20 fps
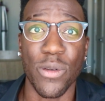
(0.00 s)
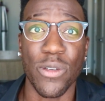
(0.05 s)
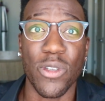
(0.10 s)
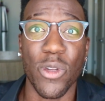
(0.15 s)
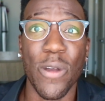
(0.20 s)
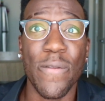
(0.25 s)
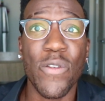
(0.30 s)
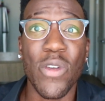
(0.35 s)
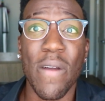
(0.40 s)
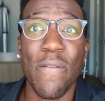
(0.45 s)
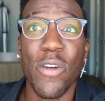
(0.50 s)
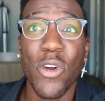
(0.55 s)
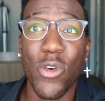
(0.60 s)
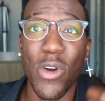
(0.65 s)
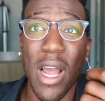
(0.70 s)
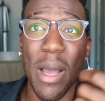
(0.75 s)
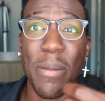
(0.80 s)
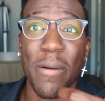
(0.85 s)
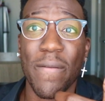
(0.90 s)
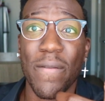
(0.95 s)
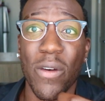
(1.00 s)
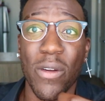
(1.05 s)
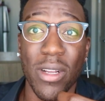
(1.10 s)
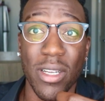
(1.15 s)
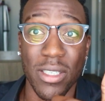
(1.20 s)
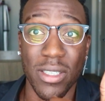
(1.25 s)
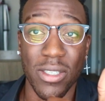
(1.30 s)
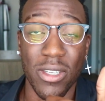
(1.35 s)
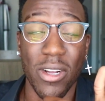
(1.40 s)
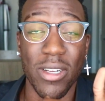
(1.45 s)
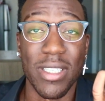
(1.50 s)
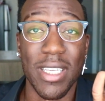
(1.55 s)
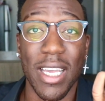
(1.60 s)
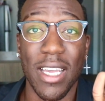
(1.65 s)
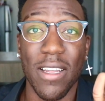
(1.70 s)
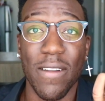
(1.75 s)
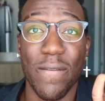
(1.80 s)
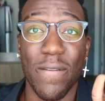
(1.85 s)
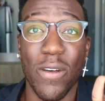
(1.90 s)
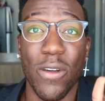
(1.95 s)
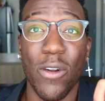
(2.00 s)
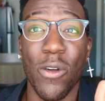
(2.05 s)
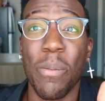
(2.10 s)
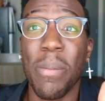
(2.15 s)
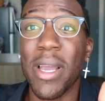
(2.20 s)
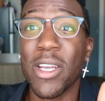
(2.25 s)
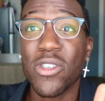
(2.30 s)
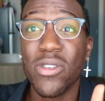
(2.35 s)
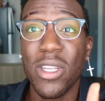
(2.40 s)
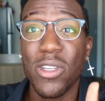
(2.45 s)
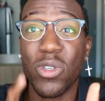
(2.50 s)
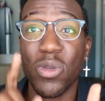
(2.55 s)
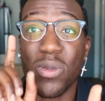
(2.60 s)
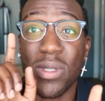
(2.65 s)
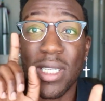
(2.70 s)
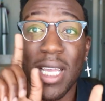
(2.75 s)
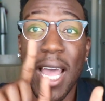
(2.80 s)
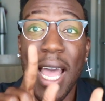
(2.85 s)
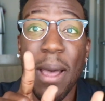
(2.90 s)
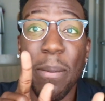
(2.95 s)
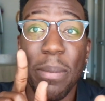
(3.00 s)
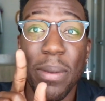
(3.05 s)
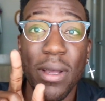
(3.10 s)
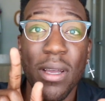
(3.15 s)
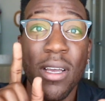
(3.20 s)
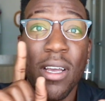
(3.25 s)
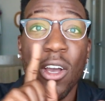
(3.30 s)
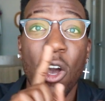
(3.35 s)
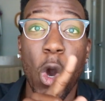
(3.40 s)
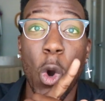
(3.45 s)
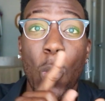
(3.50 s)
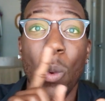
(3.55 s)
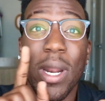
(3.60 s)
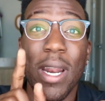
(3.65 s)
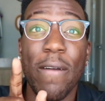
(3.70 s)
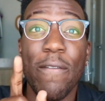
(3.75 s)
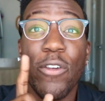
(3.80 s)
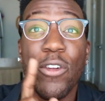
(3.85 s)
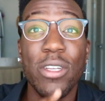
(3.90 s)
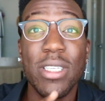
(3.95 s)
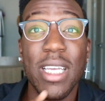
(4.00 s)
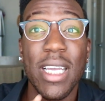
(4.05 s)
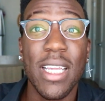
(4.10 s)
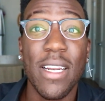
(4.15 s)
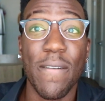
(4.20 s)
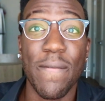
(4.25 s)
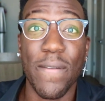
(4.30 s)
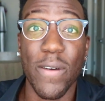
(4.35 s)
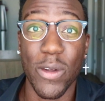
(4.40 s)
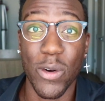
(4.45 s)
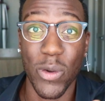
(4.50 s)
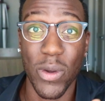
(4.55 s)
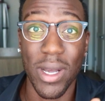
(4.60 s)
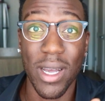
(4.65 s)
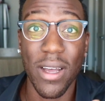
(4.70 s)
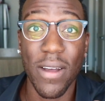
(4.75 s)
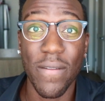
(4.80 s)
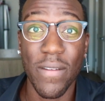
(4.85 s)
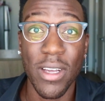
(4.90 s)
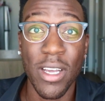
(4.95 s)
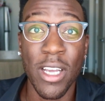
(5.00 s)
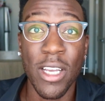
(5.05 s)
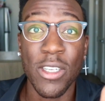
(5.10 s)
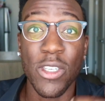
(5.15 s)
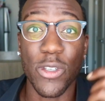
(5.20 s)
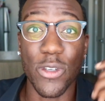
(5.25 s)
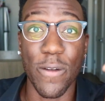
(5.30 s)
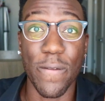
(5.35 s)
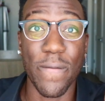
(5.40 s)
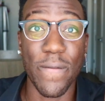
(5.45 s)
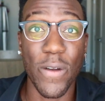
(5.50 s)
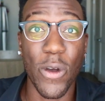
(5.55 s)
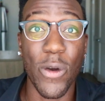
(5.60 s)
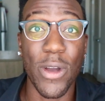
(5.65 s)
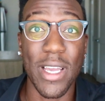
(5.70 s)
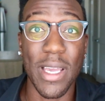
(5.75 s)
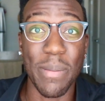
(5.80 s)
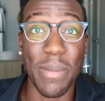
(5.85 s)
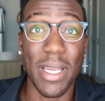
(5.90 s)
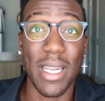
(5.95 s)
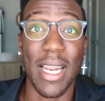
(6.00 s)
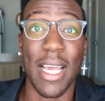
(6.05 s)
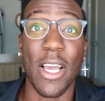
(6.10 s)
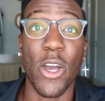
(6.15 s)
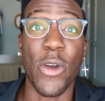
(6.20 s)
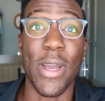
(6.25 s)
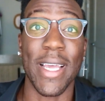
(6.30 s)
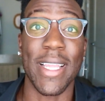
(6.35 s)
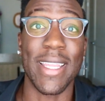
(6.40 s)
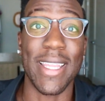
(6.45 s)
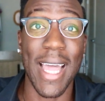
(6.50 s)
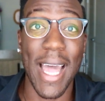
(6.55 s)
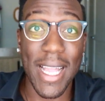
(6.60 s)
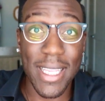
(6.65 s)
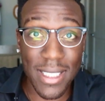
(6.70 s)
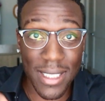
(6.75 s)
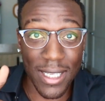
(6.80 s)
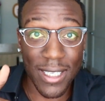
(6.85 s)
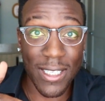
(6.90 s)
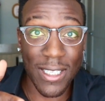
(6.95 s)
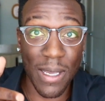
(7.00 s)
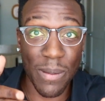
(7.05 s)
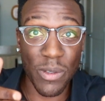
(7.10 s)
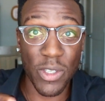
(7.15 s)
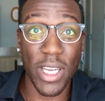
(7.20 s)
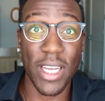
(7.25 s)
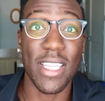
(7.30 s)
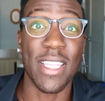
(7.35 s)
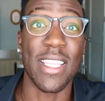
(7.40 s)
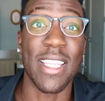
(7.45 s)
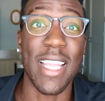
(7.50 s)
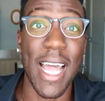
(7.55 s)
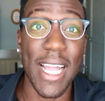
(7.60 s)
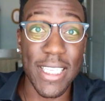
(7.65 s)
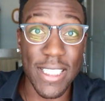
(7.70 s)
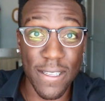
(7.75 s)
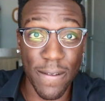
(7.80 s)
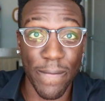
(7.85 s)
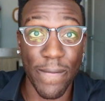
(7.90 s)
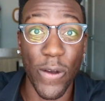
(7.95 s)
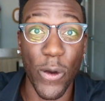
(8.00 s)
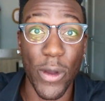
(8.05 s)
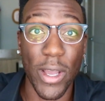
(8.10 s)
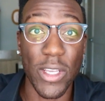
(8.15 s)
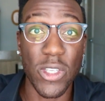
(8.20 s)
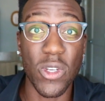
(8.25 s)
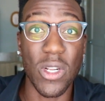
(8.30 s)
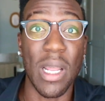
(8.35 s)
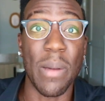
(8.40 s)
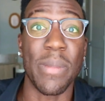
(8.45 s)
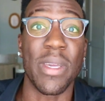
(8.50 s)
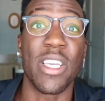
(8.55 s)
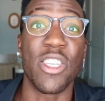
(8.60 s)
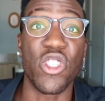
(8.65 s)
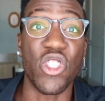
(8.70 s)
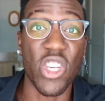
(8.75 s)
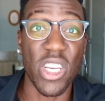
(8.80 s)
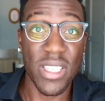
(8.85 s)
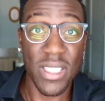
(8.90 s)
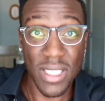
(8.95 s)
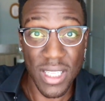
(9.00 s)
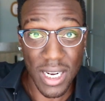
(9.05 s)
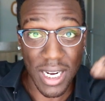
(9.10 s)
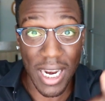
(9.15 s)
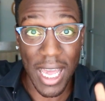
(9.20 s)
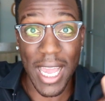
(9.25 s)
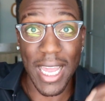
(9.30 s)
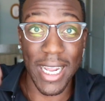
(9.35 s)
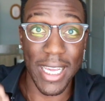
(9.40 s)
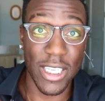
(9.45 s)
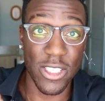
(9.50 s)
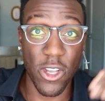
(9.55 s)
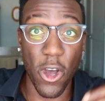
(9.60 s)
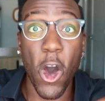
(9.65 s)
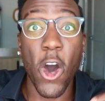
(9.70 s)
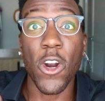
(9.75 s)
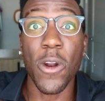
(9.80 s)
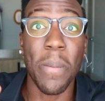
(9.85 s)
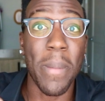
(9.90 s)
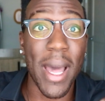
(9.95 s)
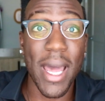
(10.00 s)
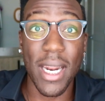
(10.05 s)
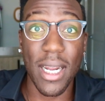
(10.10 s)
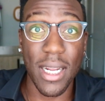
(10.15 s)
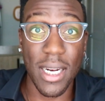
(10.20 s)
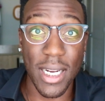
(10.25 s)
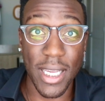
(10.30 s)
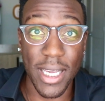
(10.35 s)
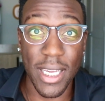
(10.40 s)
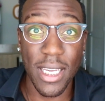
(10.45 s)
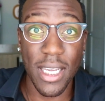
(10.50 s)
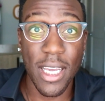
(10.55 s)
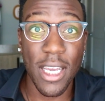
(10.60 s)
So if you ever grab a phone and start taking a photo, make sure that you tap on whatever you're taking a photo of, so your phone can be like, okay, that's the subject, that's the focus, so let me adjust the lightings automatically